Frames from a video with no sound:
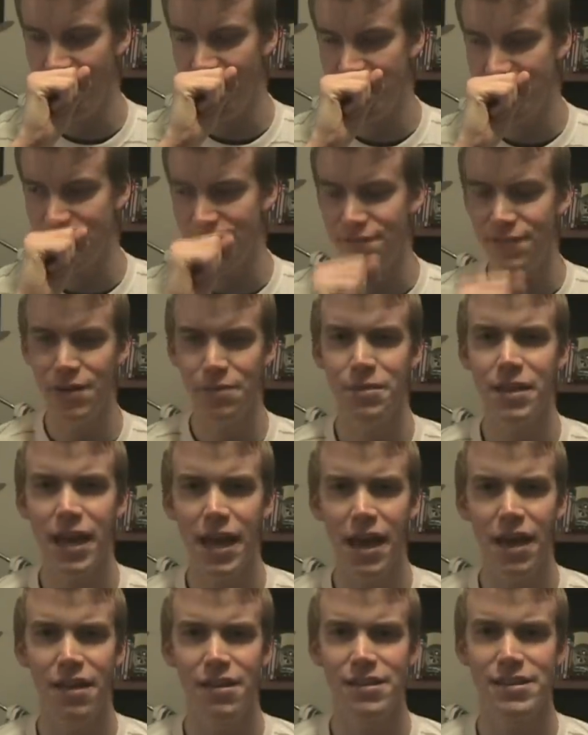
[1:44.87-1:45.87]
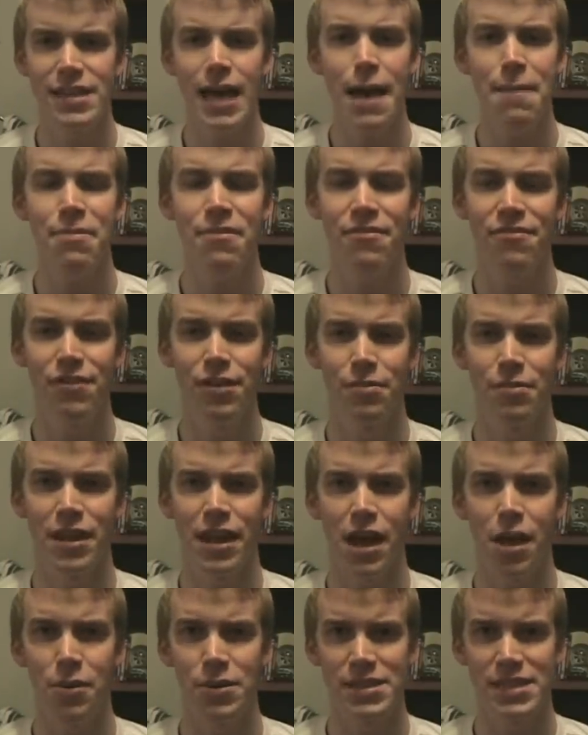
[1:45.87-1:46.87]
it's a film type of film
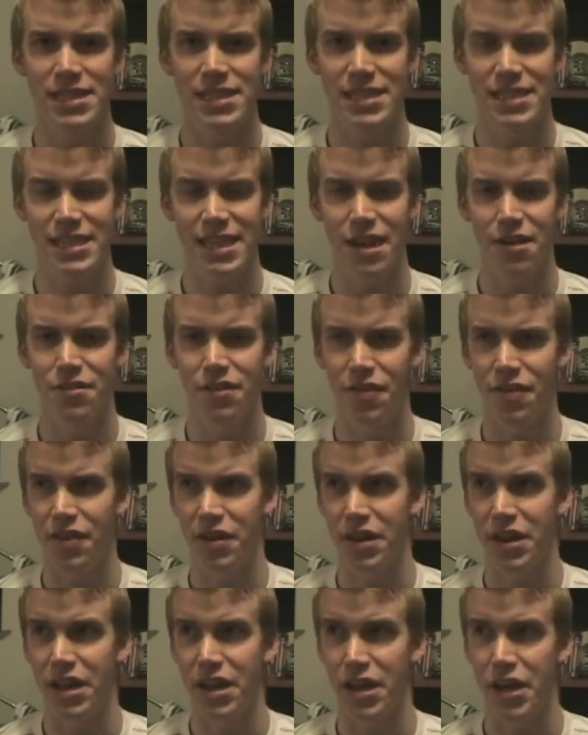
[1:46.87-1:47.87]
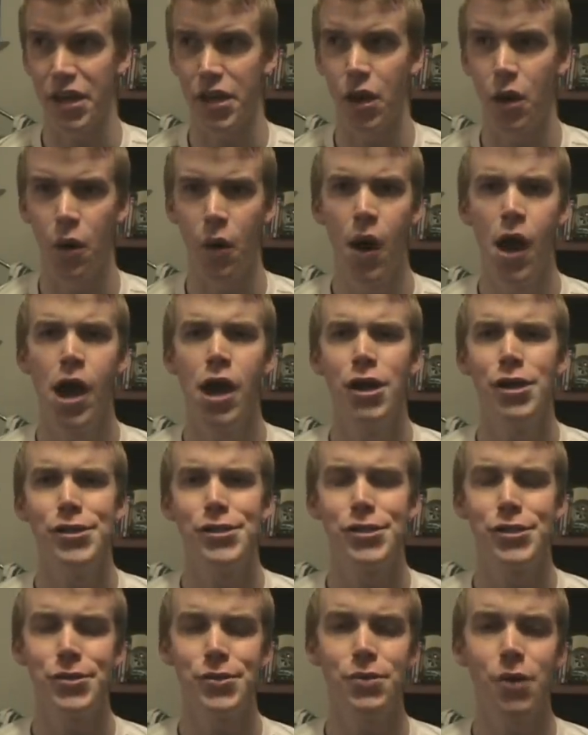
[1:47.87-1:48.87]
that I always get scared that they're gonna go
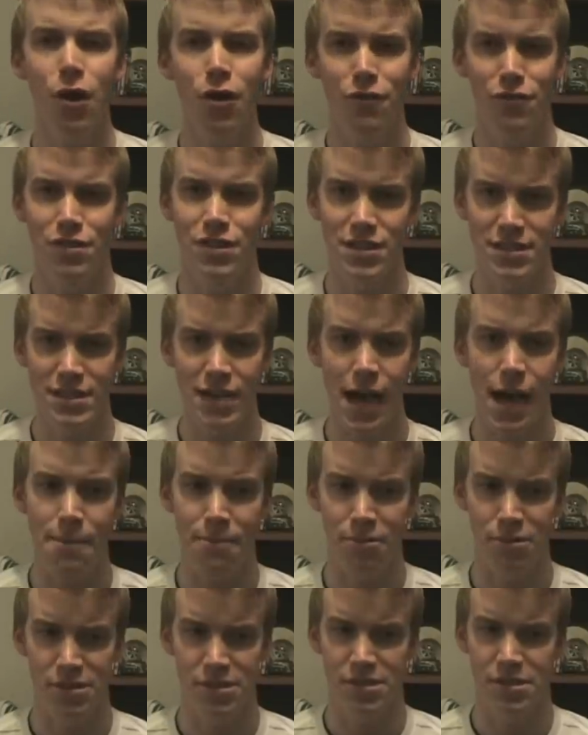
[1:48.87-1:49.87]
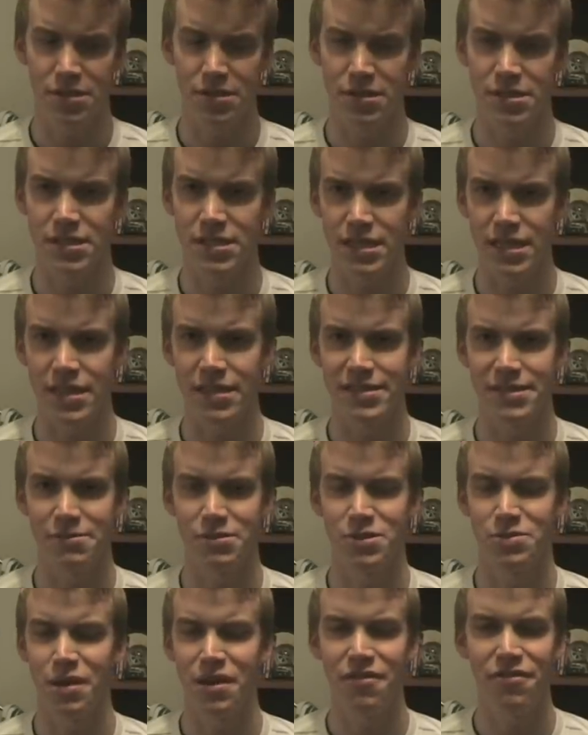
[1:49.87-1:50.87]
too over the top with certain scenes.
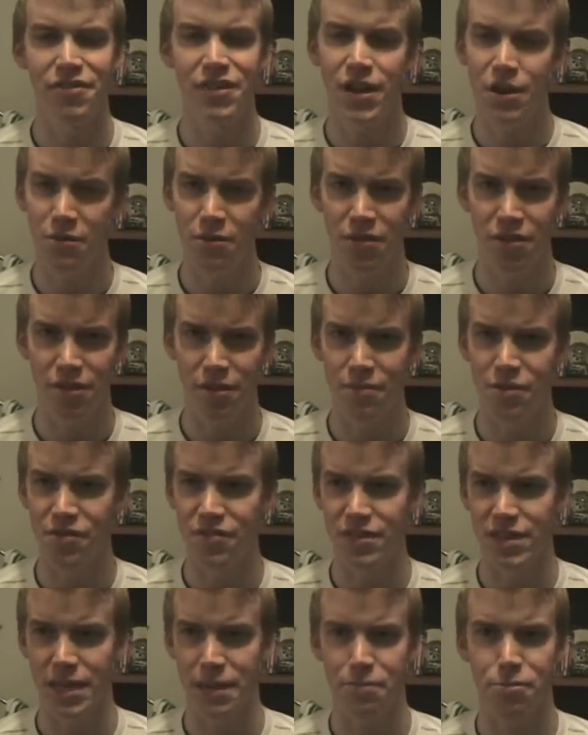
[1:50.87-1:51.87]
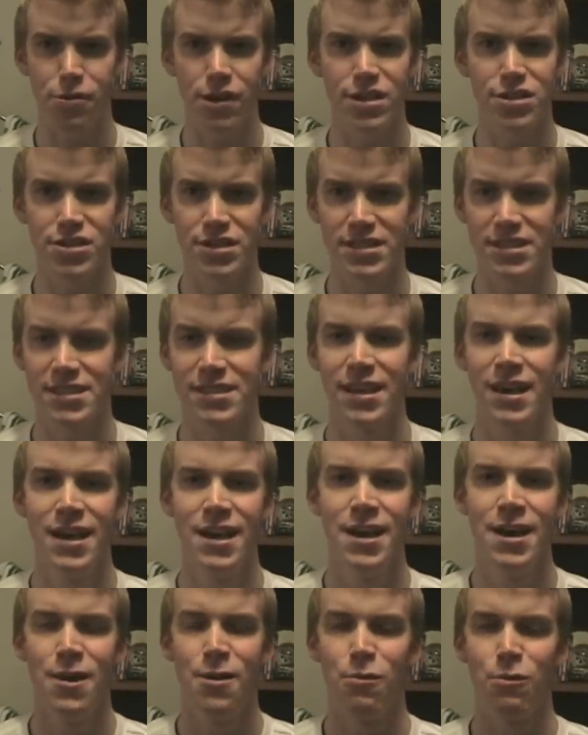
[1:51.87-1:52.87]
It was my fear with a movie like Precious,
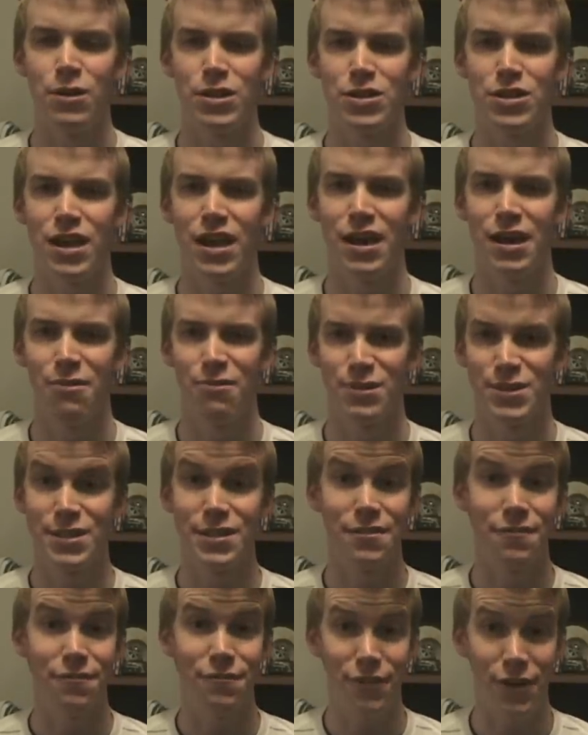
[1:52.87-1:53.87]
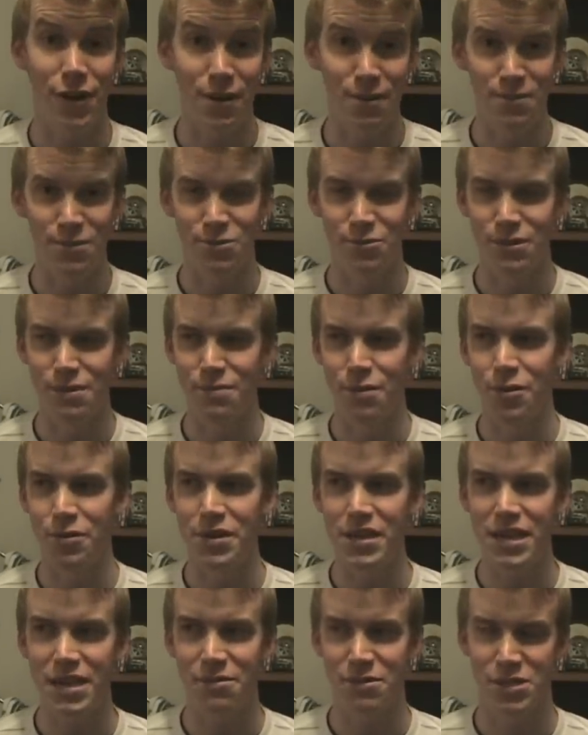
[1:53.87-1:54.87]
which was confirmed when
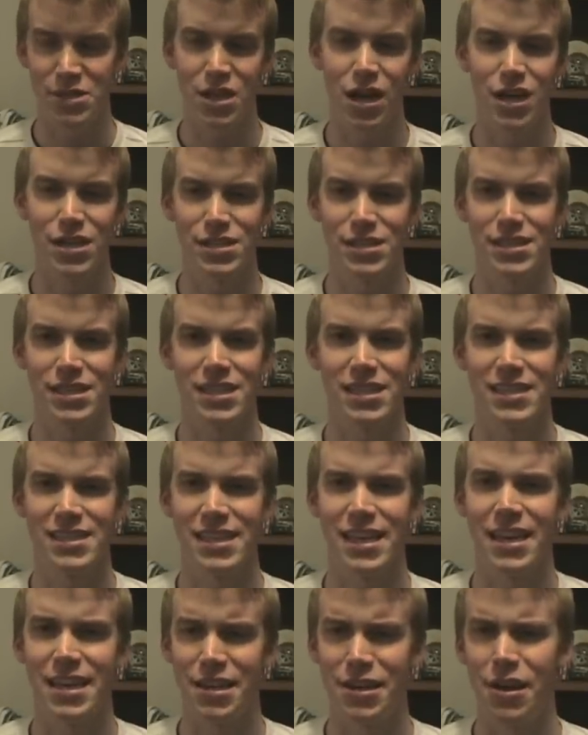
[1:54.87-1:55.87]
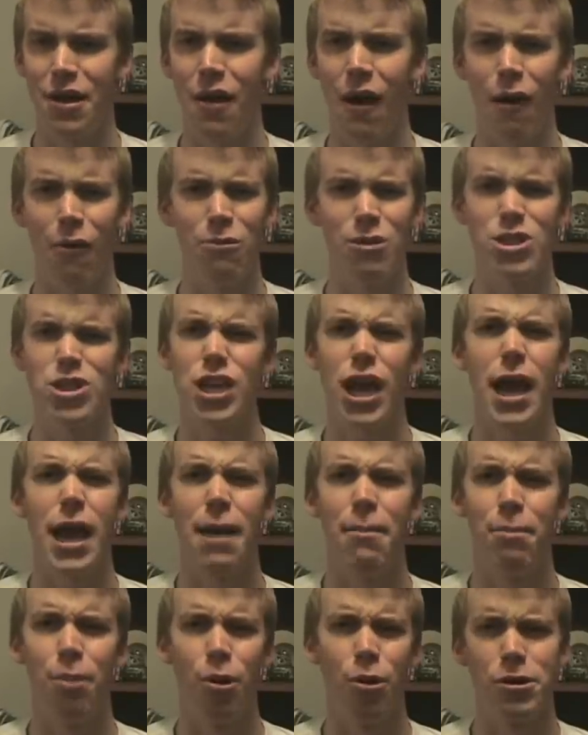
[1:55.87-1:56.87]
Monique was constantly saying, you know, I wish I
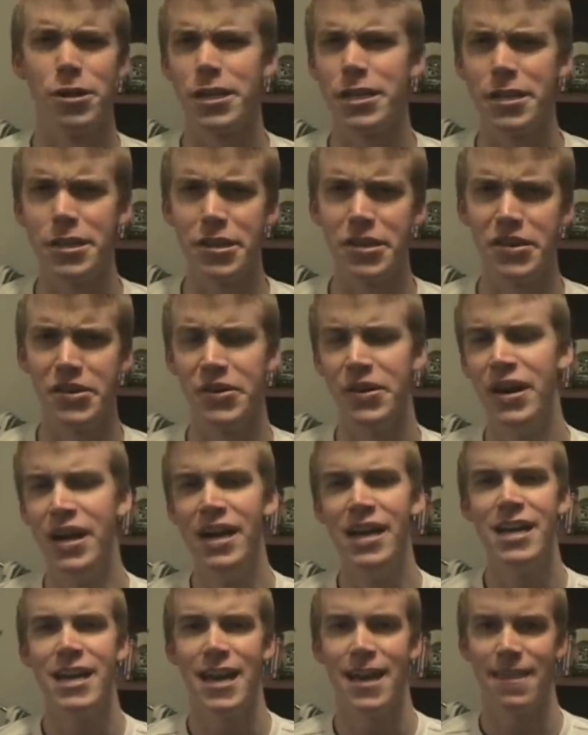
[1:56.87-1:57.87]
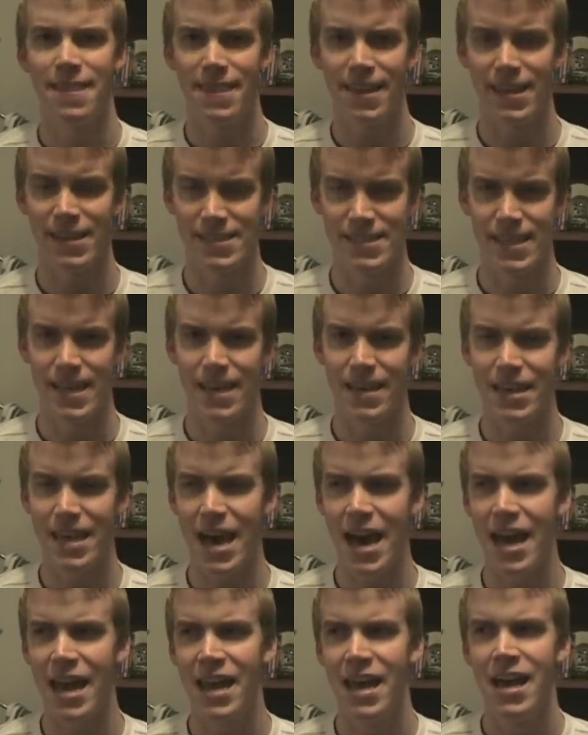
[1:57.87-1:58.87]
aborted you, and things like
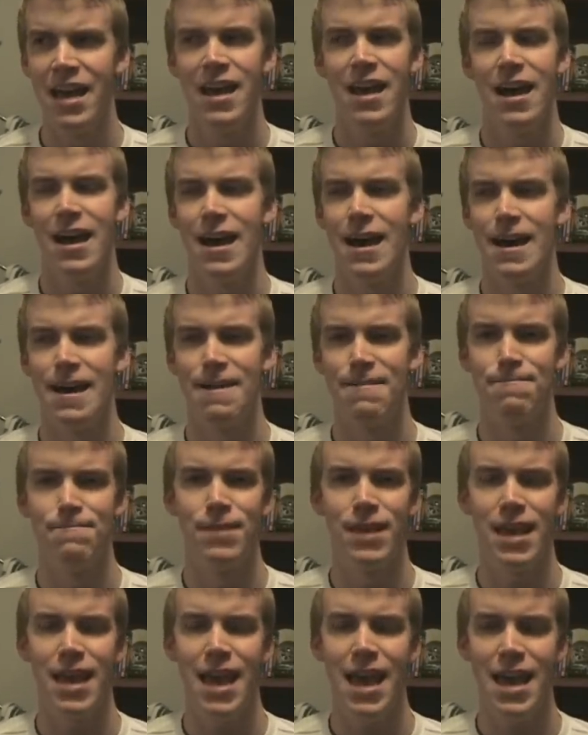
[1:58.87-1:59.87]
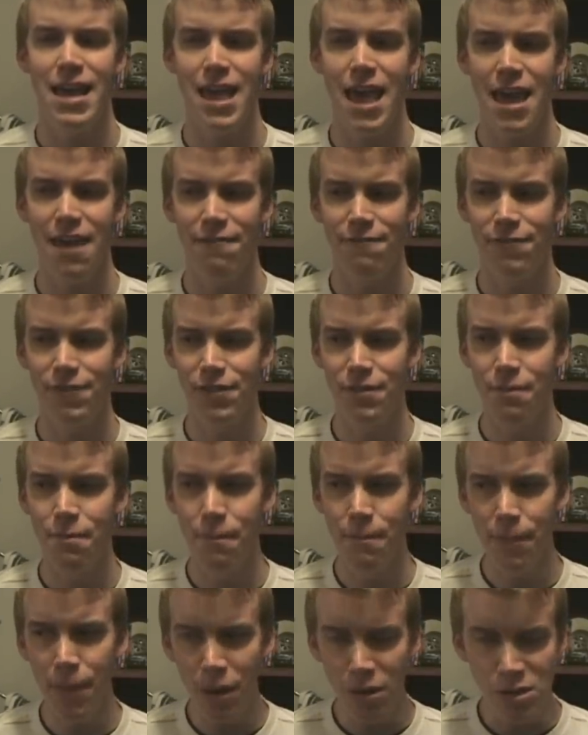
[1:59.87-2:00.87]
that. And for the
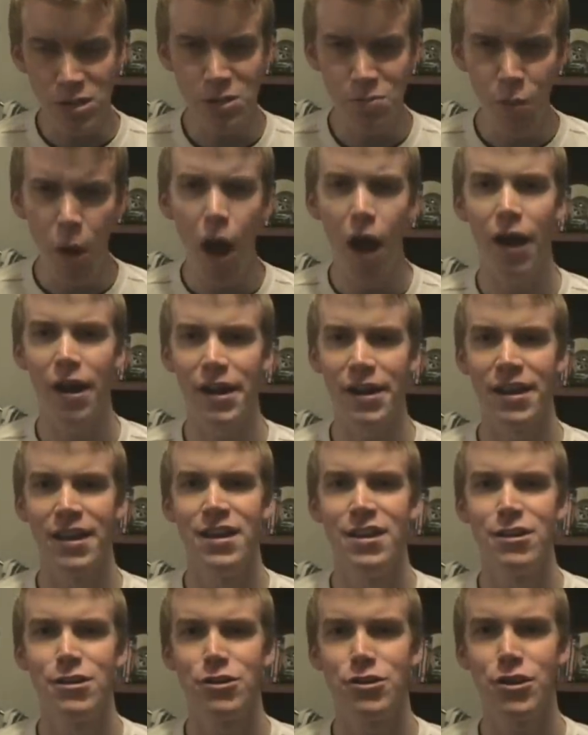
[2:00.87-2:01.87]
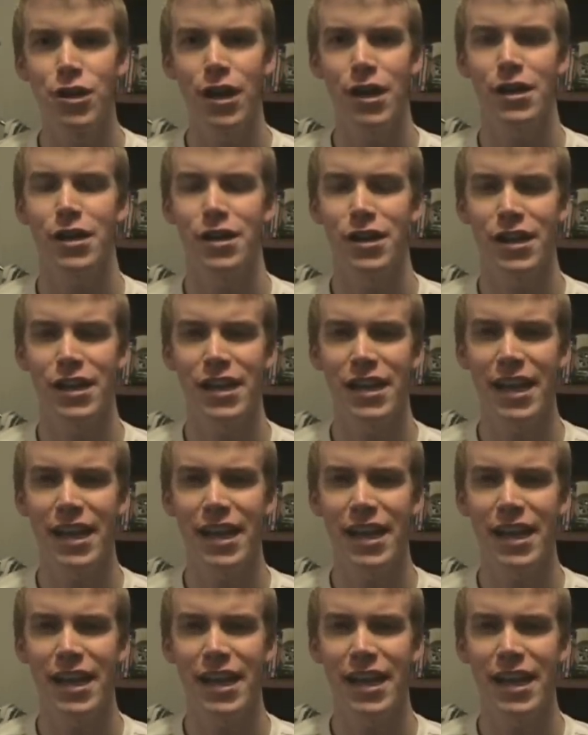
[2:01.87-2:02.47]
most part, Trucker